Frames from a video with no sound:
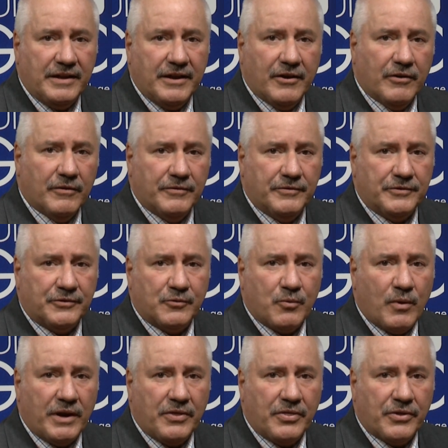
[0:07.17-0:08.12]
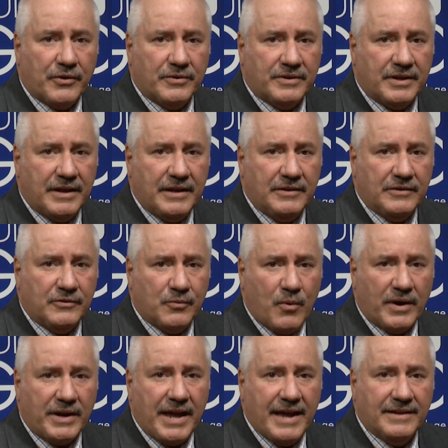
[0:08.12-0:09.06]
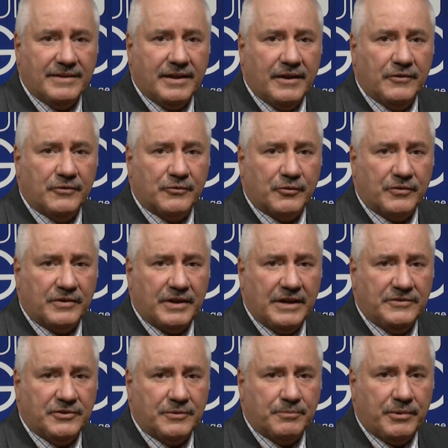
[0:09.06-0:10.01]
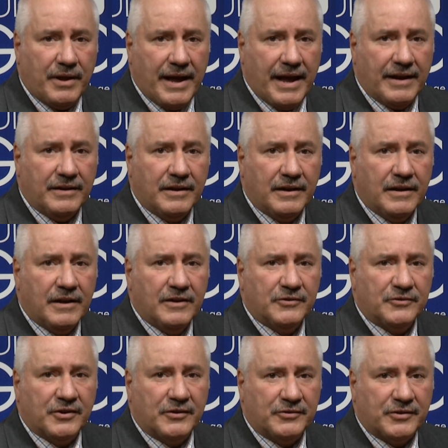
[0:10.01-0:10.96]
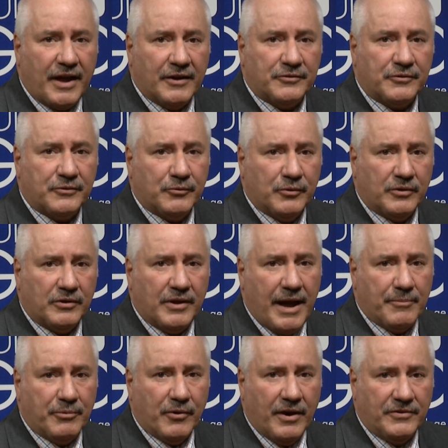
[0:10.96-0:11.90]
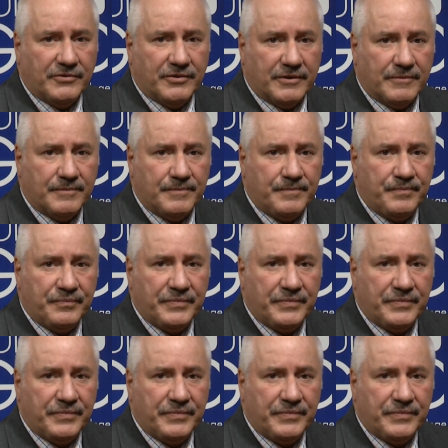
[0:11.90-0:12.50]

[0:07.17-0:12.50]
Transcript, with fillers: year of its 2013-2018 strategic plan, Success Through Collaboration.